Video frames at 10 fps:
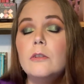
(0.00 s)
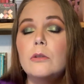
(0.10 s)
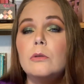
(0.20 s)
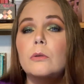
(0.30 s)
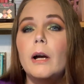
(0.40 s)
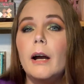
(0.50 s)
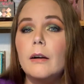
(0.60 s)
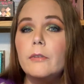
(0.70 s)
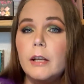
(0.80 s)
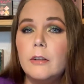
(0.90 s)
to
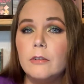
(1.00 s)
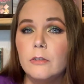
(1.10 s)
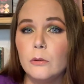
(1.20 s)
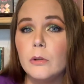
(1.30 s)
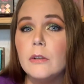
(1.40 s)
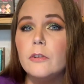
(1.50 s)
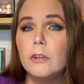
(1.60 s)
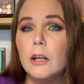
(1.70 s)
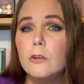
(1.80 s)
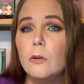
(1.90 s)
have a sort of
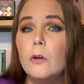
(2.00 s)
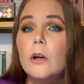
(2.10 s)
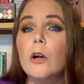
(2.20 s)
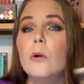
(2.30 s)
schedule